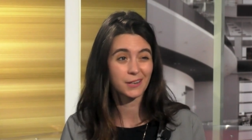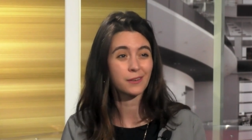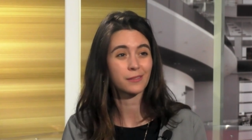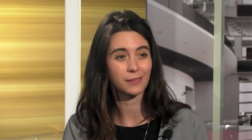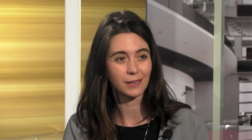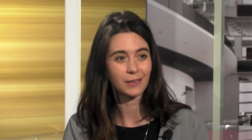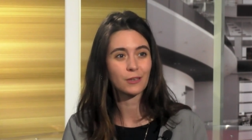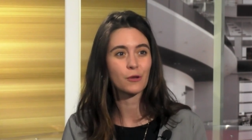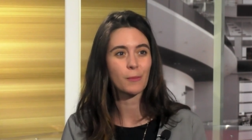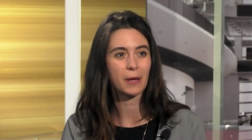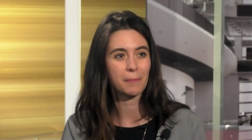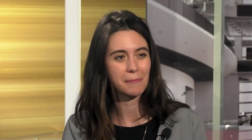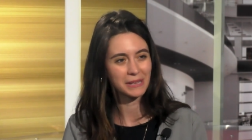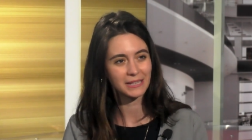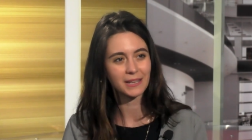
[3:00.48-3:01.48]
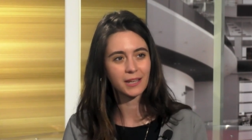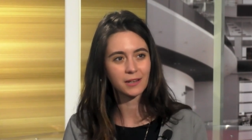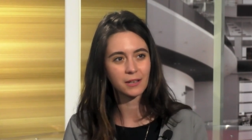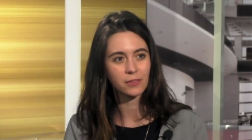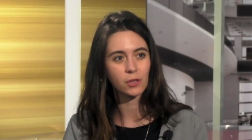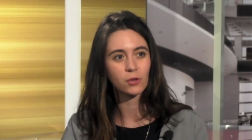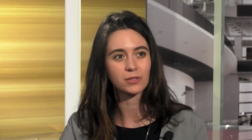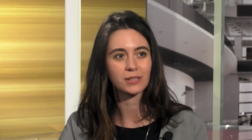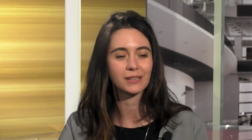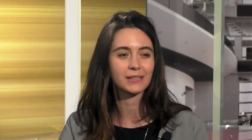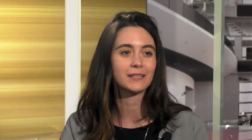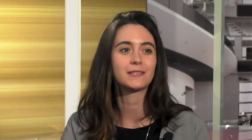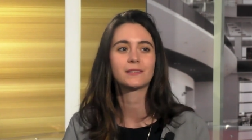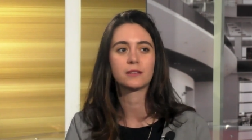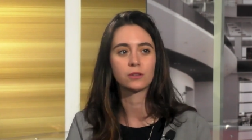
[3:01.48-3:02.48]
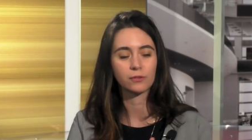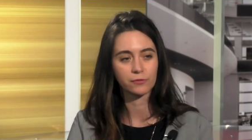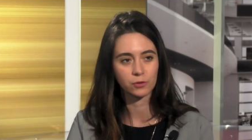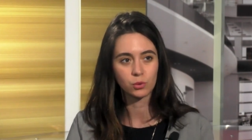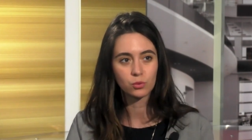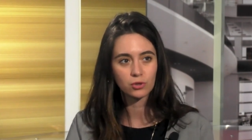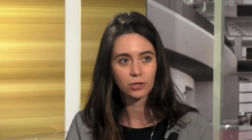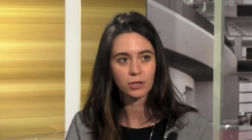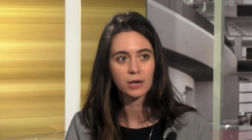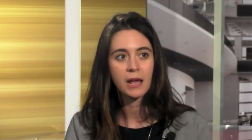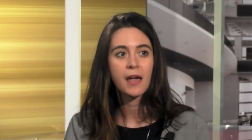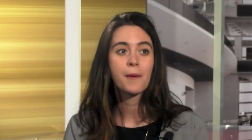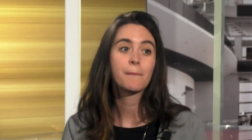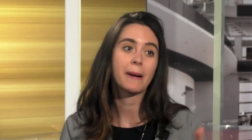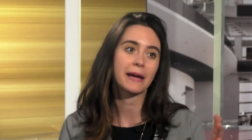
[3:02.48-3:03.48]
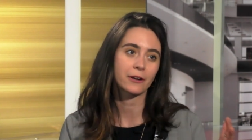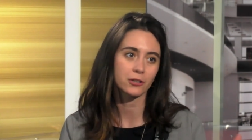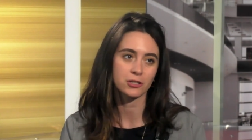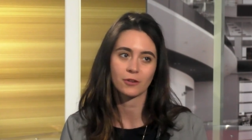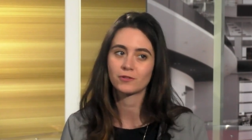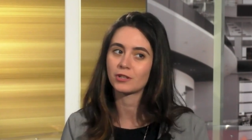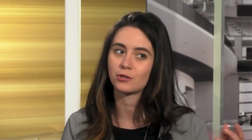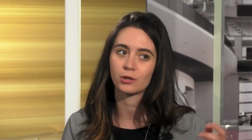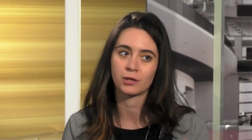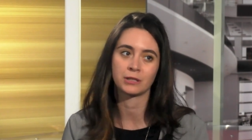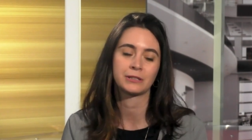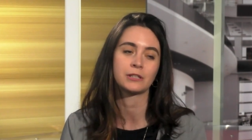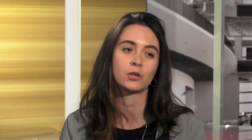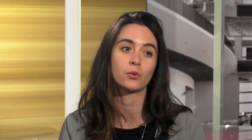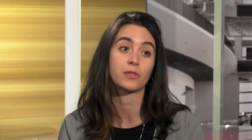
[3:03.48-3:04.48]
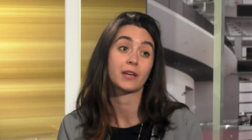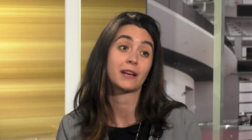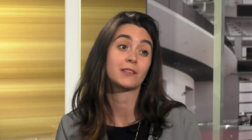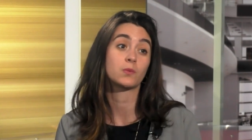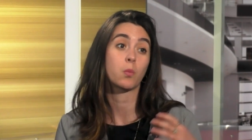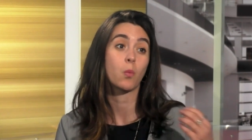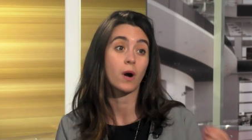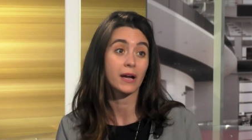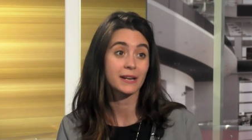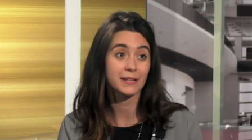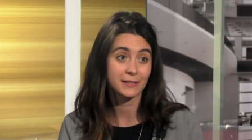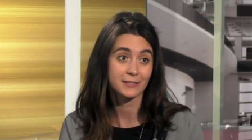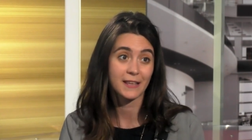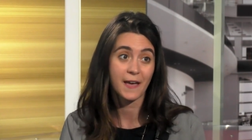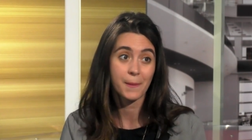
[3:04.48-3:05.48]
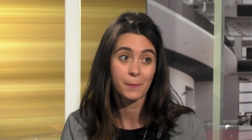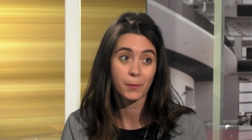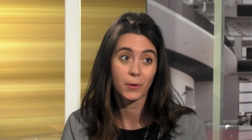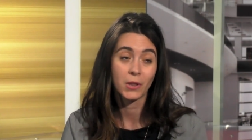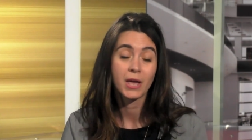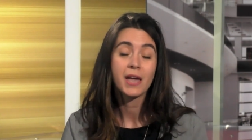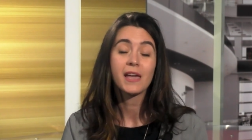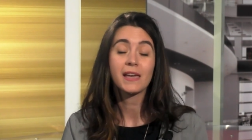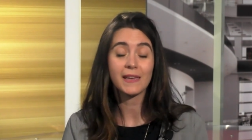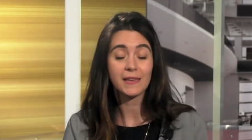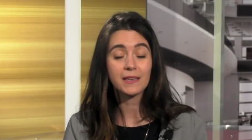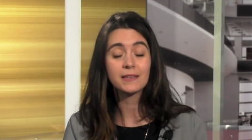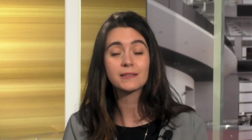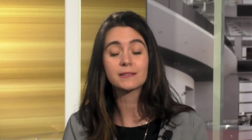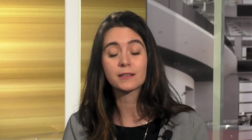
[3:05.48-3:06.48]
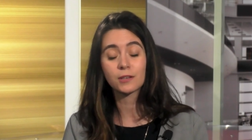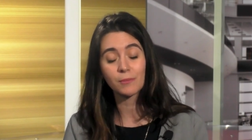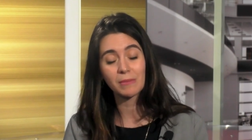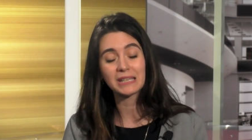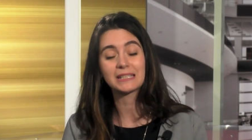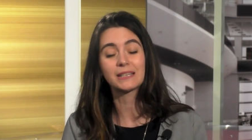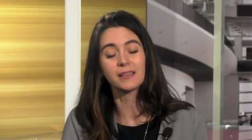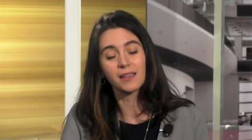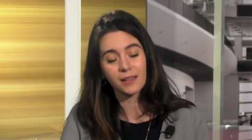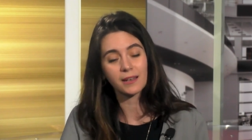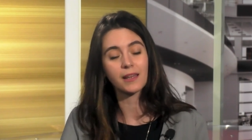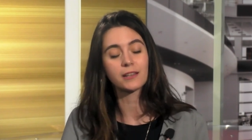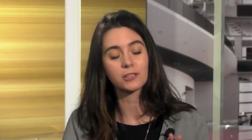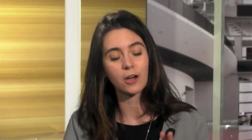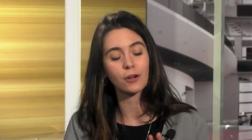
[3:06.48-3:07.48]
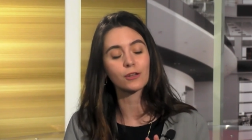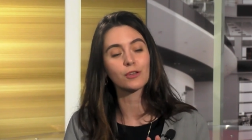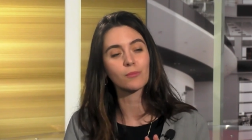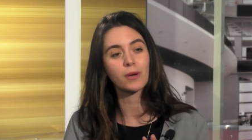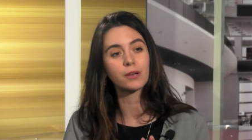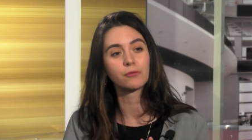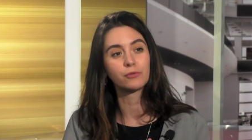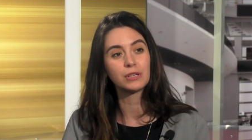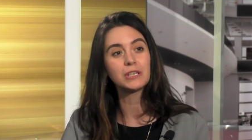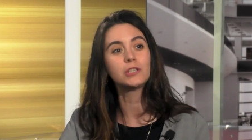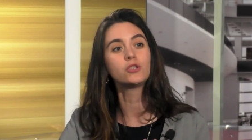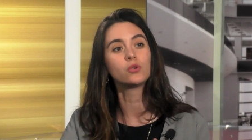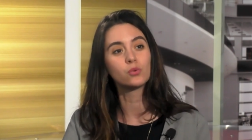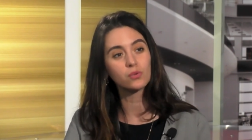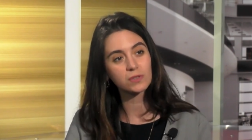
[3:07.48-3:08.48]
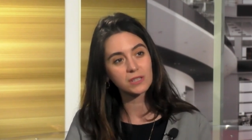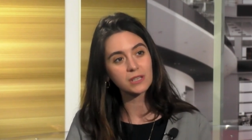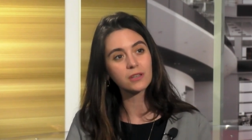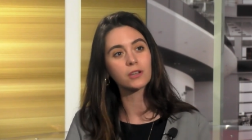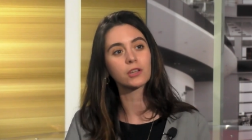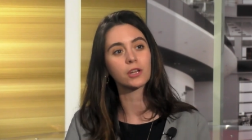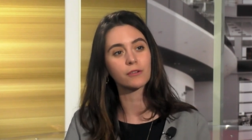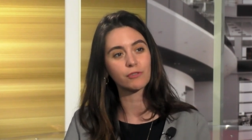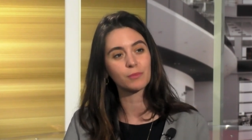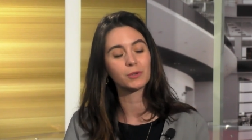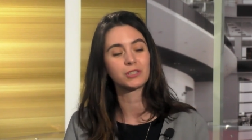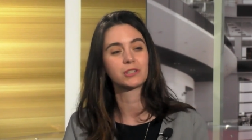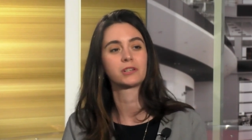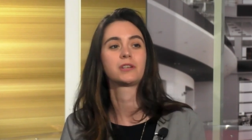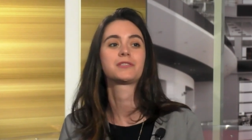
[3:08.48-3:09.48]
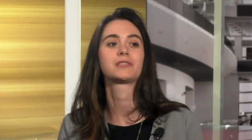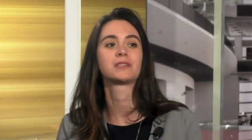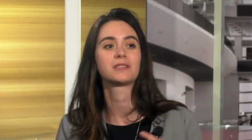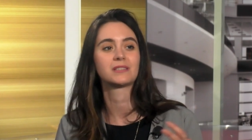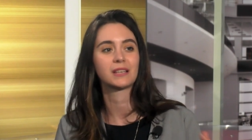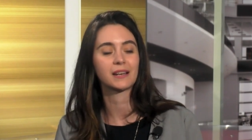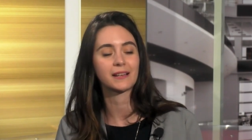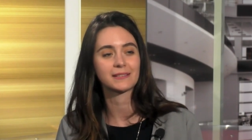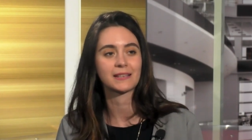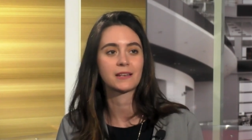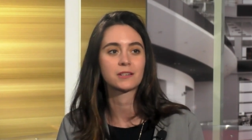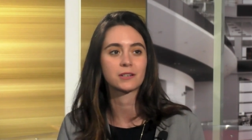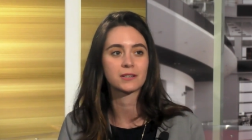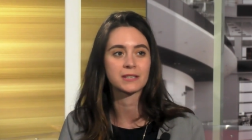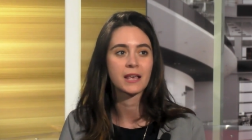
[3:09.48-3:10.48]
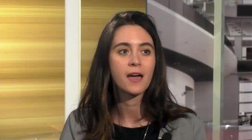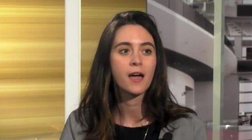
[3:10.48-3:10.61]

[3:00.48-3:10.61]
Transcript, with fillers: are thinking about mitigating those, at least in the future. Microsoft, just to continue with that as one example, is committing and, and talking about reusing a lot of the materials in its data centers.